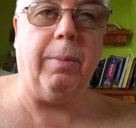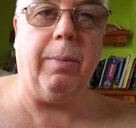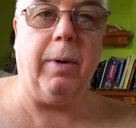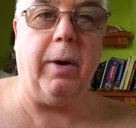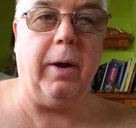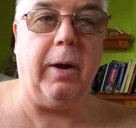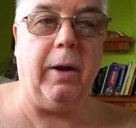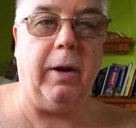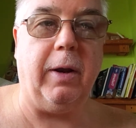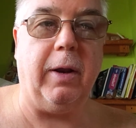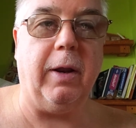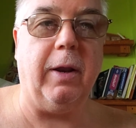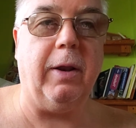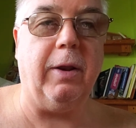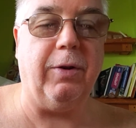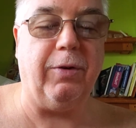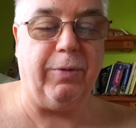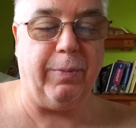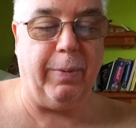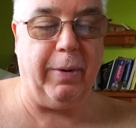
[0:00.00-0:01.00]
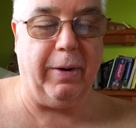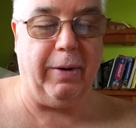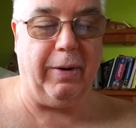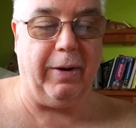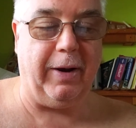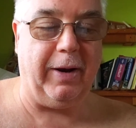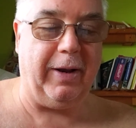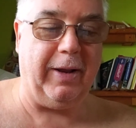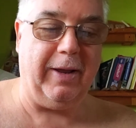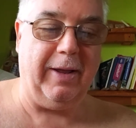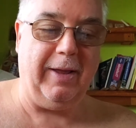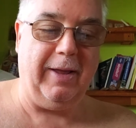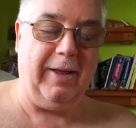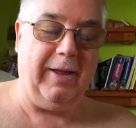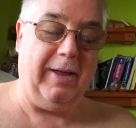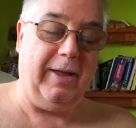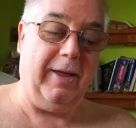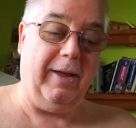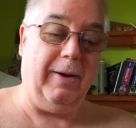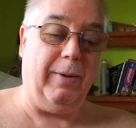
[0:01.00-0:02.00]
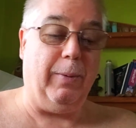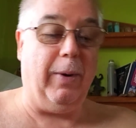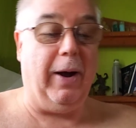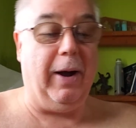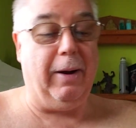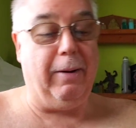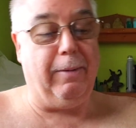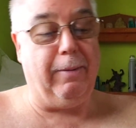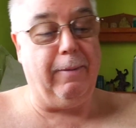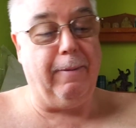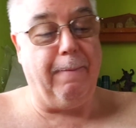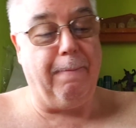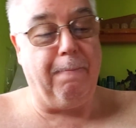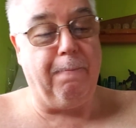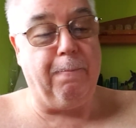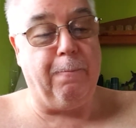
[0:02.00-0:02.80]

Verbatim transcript: mind and the spirit. Wow.